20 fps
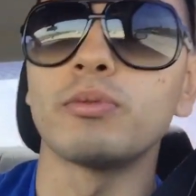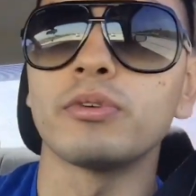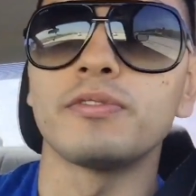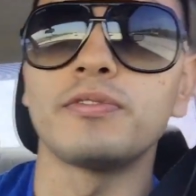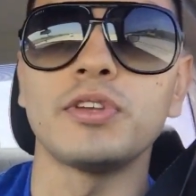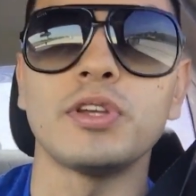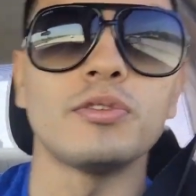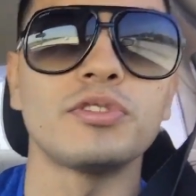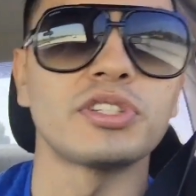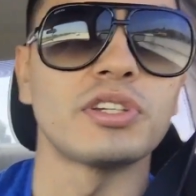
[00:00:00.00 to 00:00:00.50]

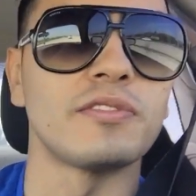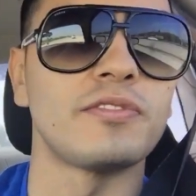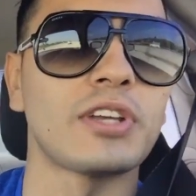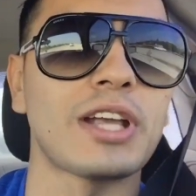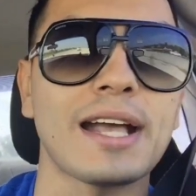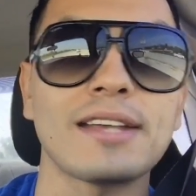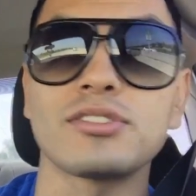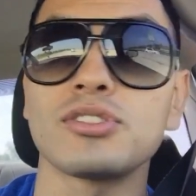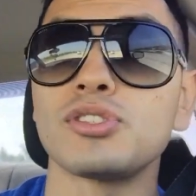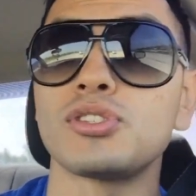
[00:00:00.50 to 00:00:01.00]
reviews, and if you
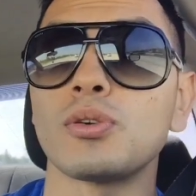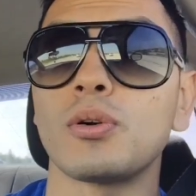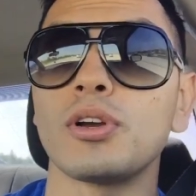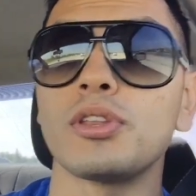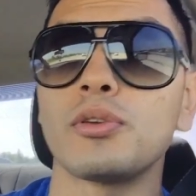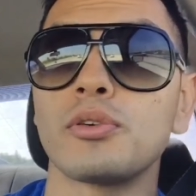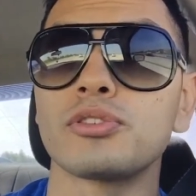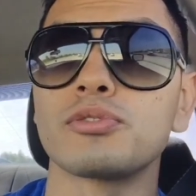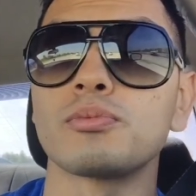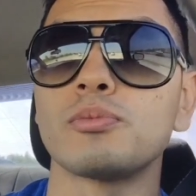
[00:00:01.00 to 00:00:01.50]
guys
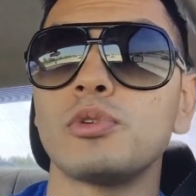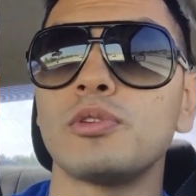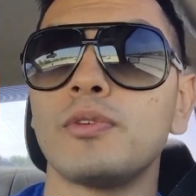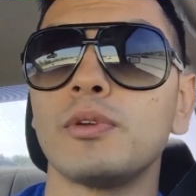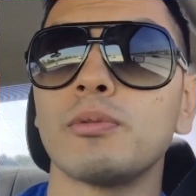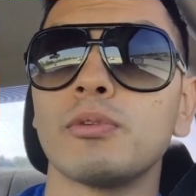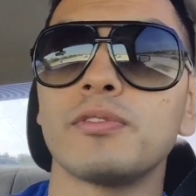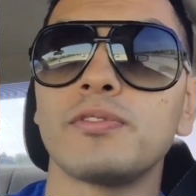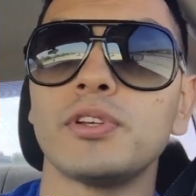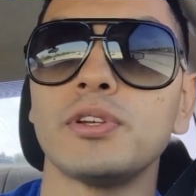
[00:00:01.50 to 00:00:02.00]
enjoy those
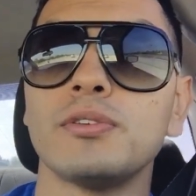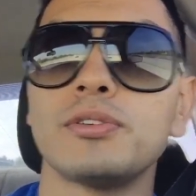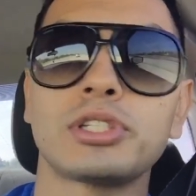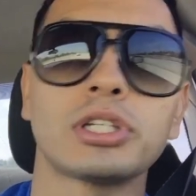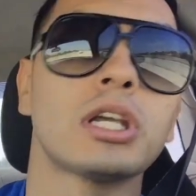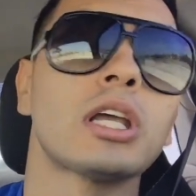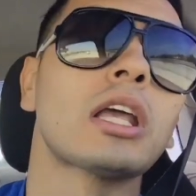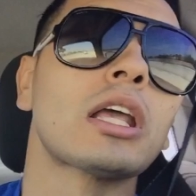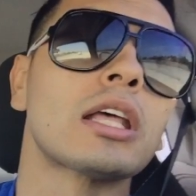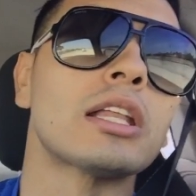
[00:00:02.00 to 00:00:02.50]
movie
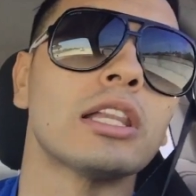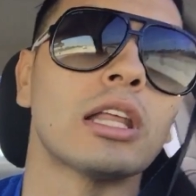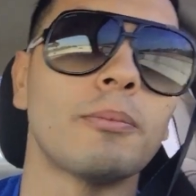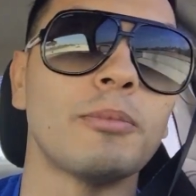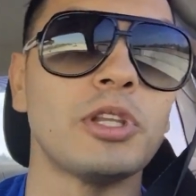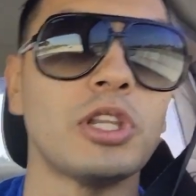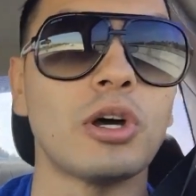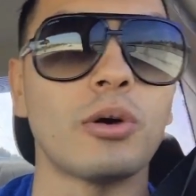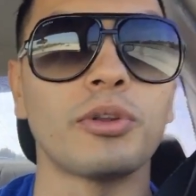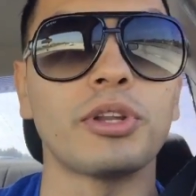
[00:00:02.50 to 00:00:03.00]
reviews, let
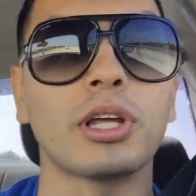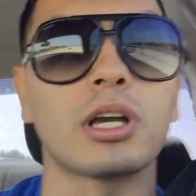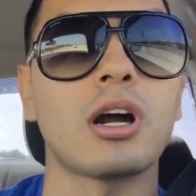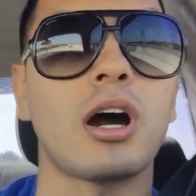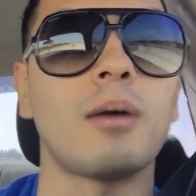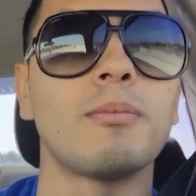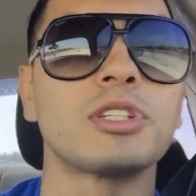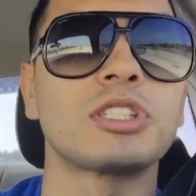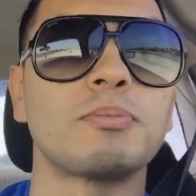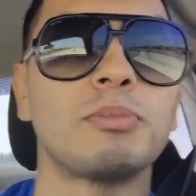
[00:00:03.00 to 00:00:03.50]
me know in the
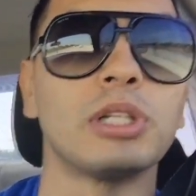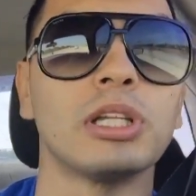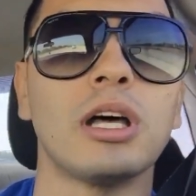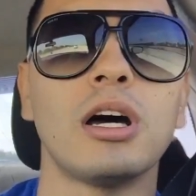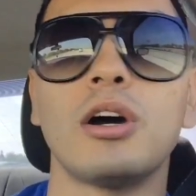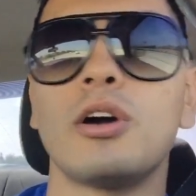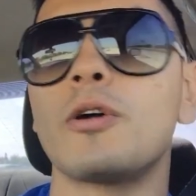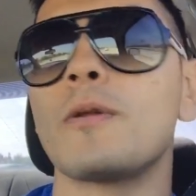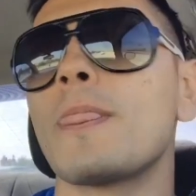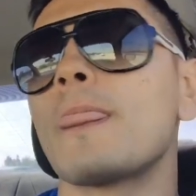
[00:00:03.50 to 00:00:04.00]
comments
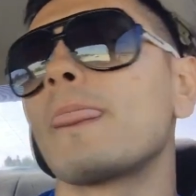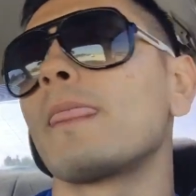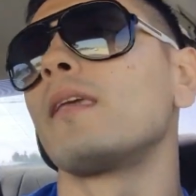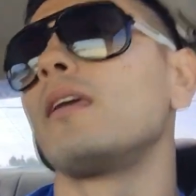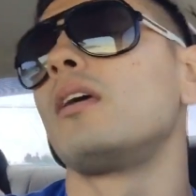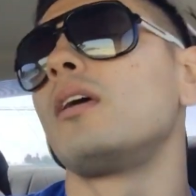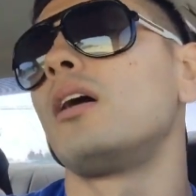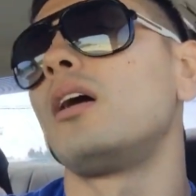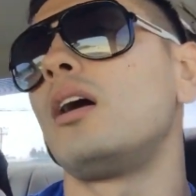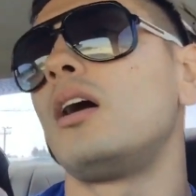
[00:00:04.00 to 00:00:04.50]
below.
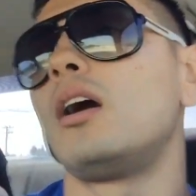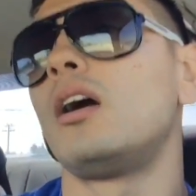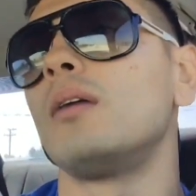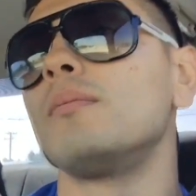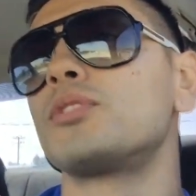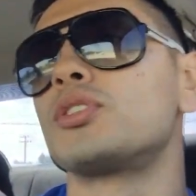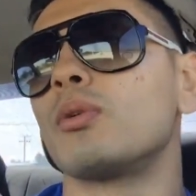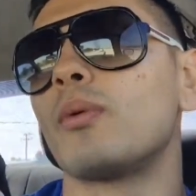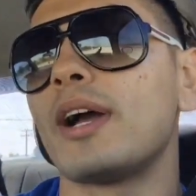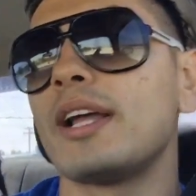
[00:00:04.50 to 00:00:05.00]

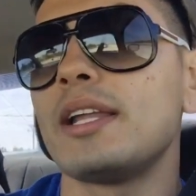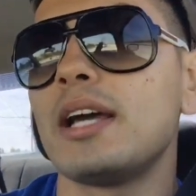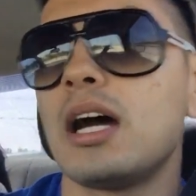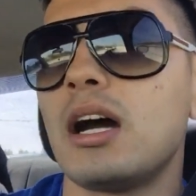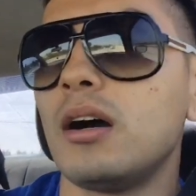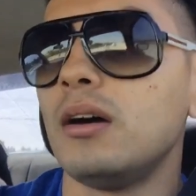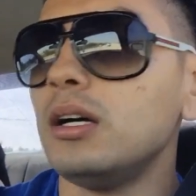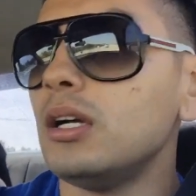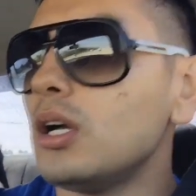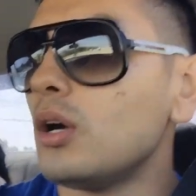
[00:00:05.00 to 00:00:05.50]
So right
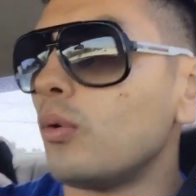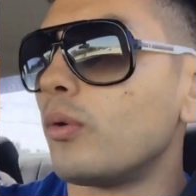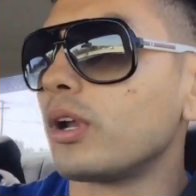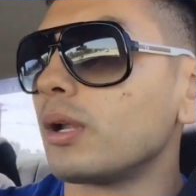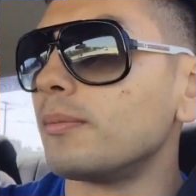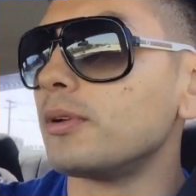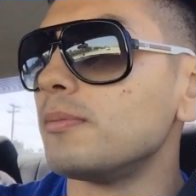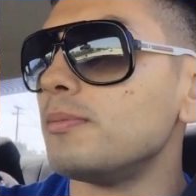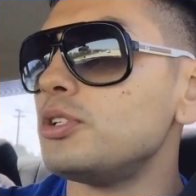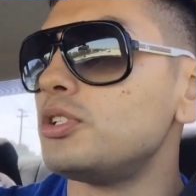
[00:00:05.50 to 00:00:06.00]
now, what
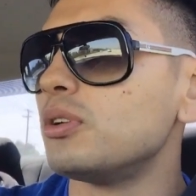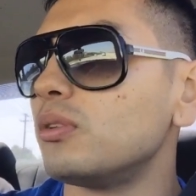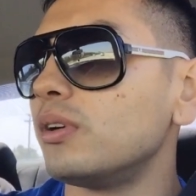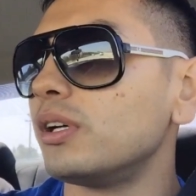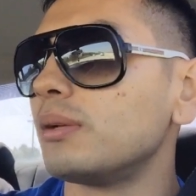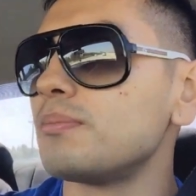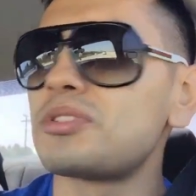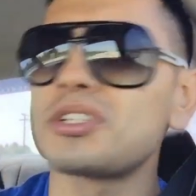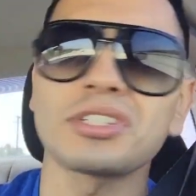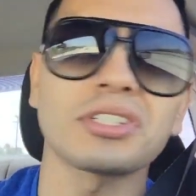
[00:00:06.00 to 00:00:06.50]
I'm going to be
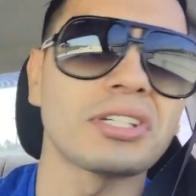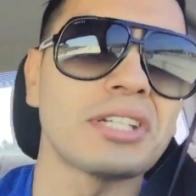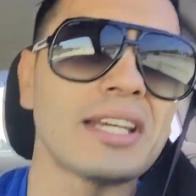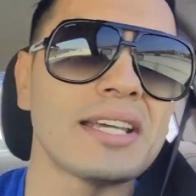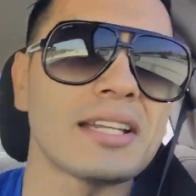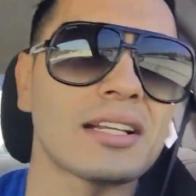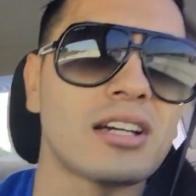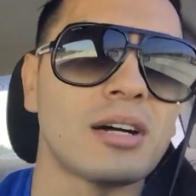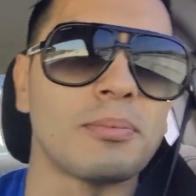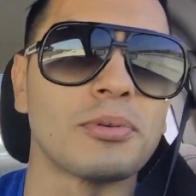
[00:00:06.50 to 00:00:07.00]
doing, I'm just going to
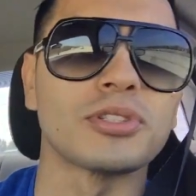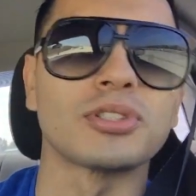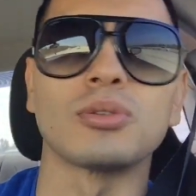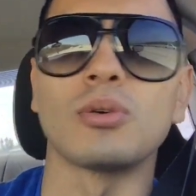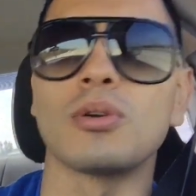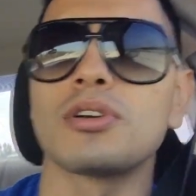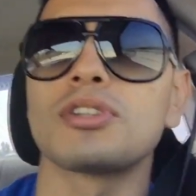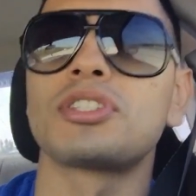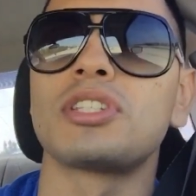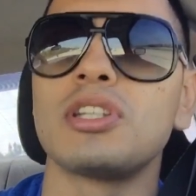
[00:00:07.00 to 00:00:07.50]
hit a couple
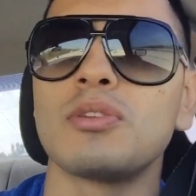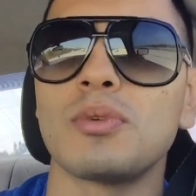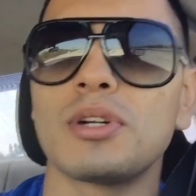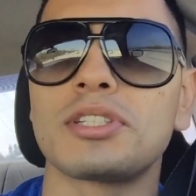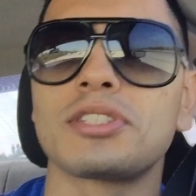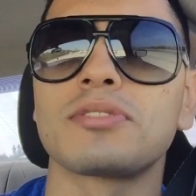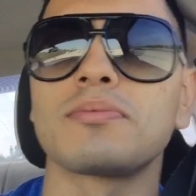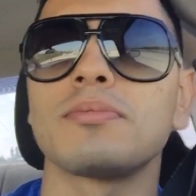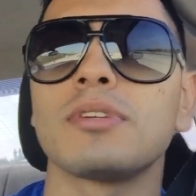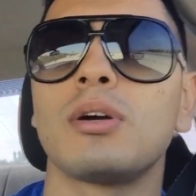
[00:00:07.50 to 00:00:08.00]
stores, see
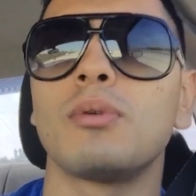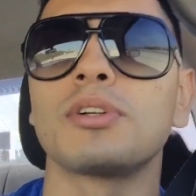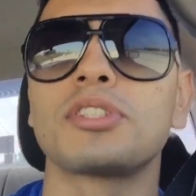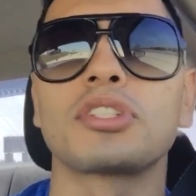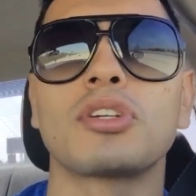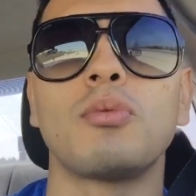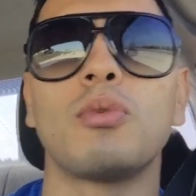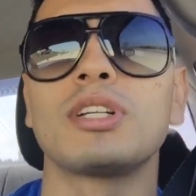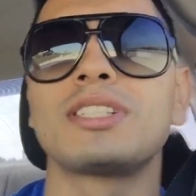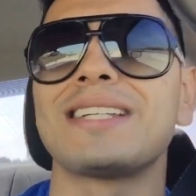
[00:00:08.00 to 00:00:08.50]
what's
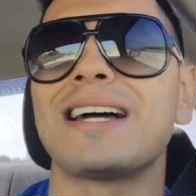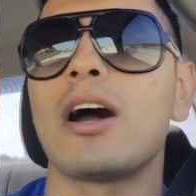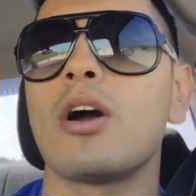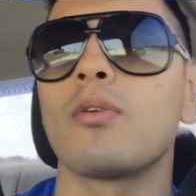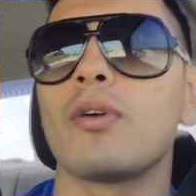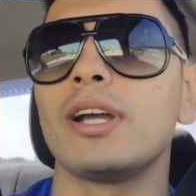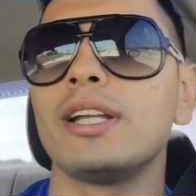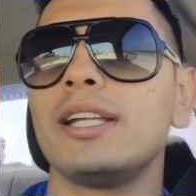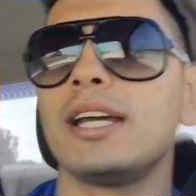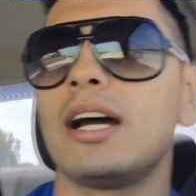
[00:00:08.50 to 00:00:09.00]

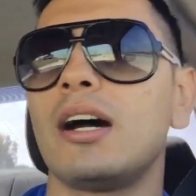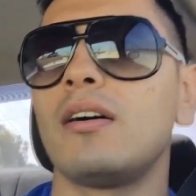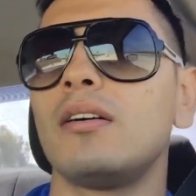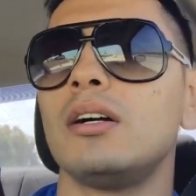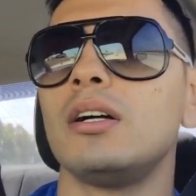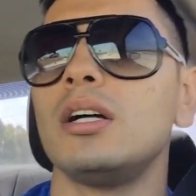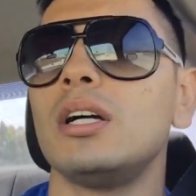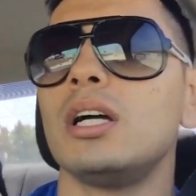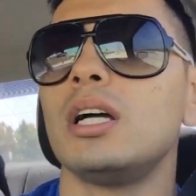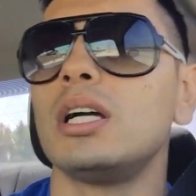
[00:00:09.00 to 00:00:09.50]
out right now.
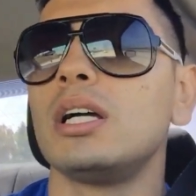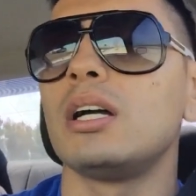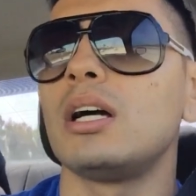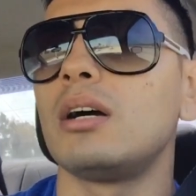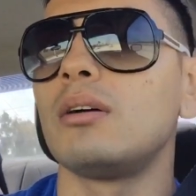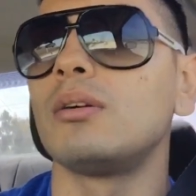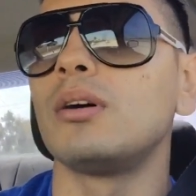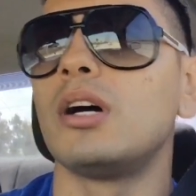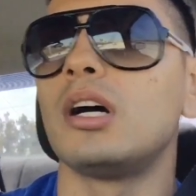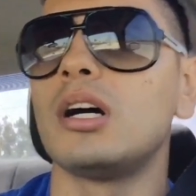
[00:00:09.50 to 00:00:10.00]

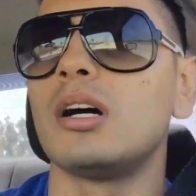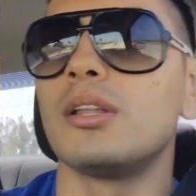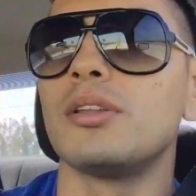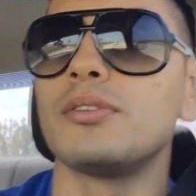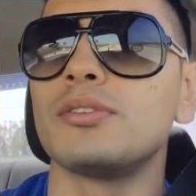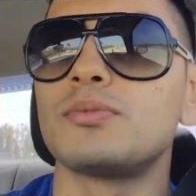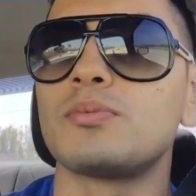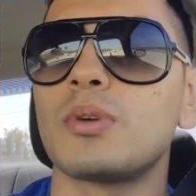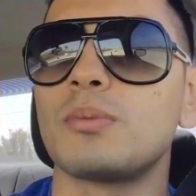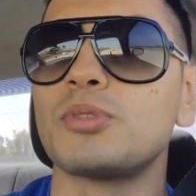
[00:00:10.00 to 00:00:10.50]

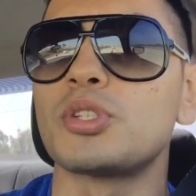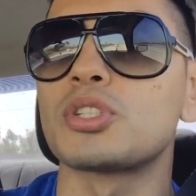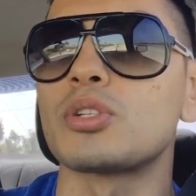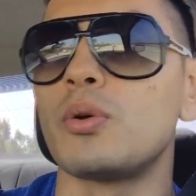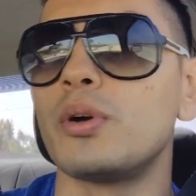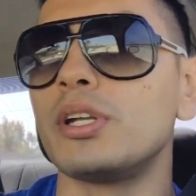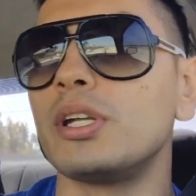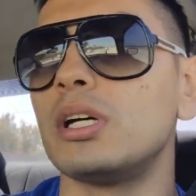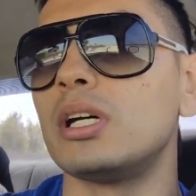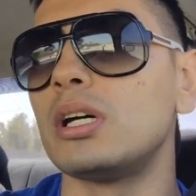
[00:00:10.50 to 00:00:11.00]
I'm just
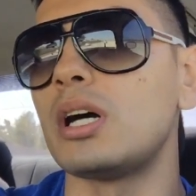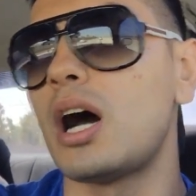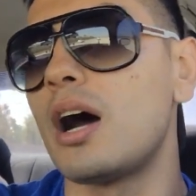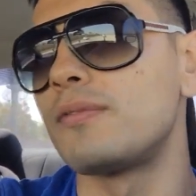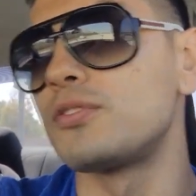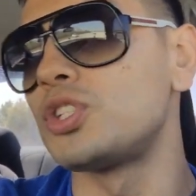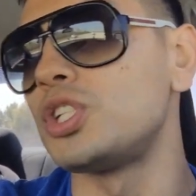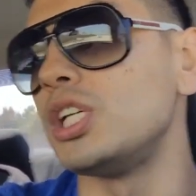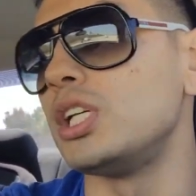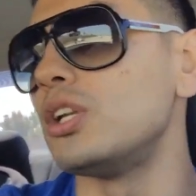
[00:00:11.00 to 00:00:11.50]
going to
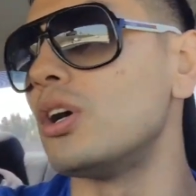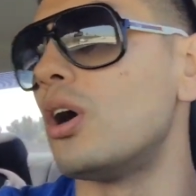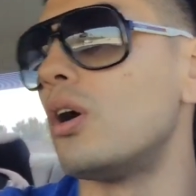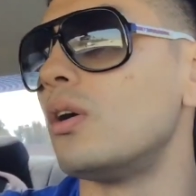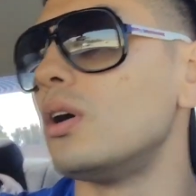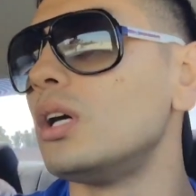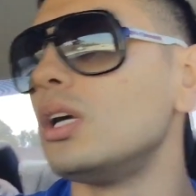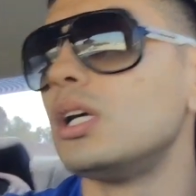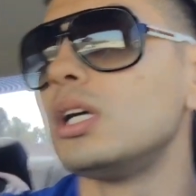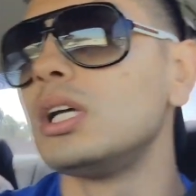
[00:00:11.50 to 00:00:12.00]
off Chino
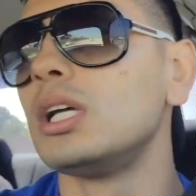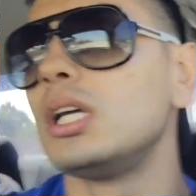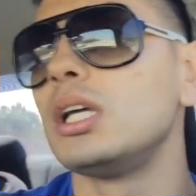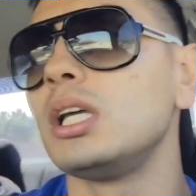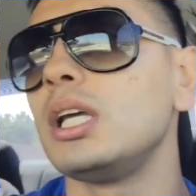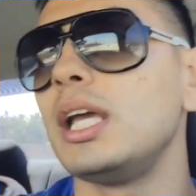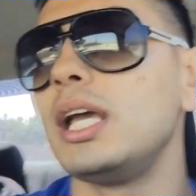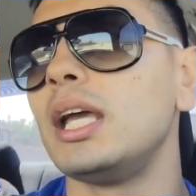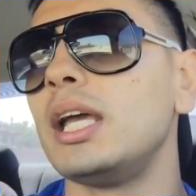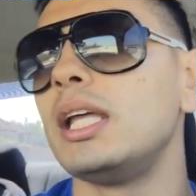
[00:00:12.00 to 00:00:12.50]

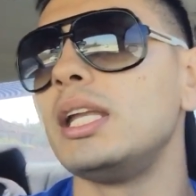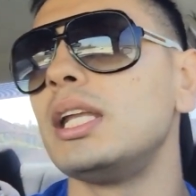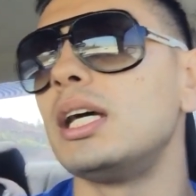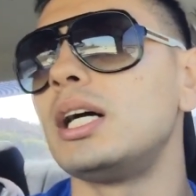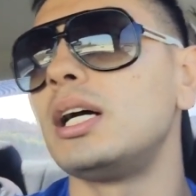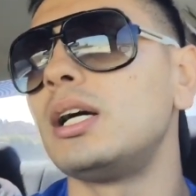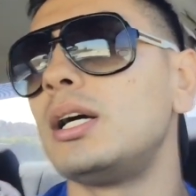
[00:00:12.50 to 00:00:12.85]
in